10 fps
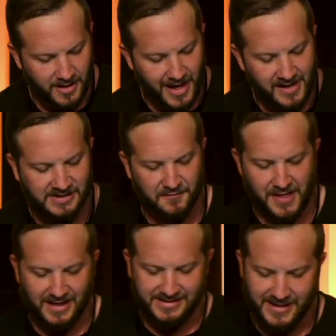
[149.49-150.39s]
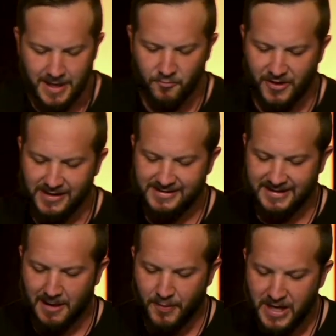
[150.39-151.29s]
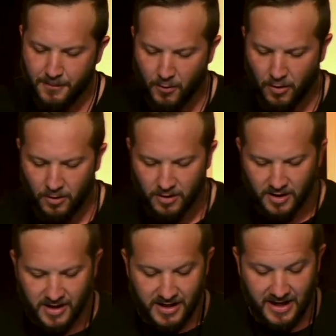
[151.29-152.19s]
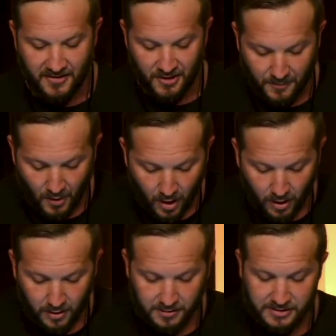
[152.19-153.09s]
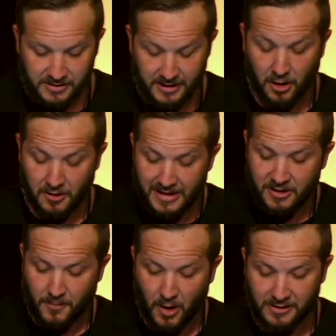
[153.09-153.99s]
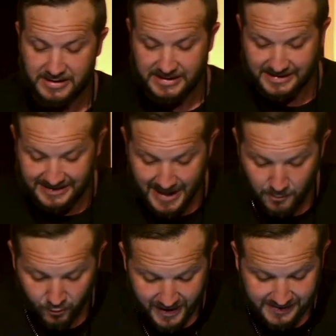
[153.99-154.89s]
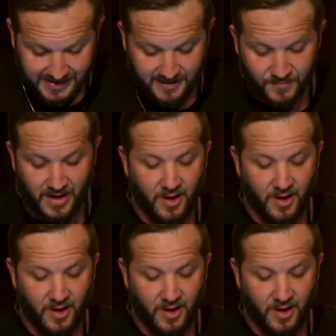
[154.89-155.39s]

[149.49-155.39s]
And it's for that same reason that people in the bars, that are in the bars, it's the same reason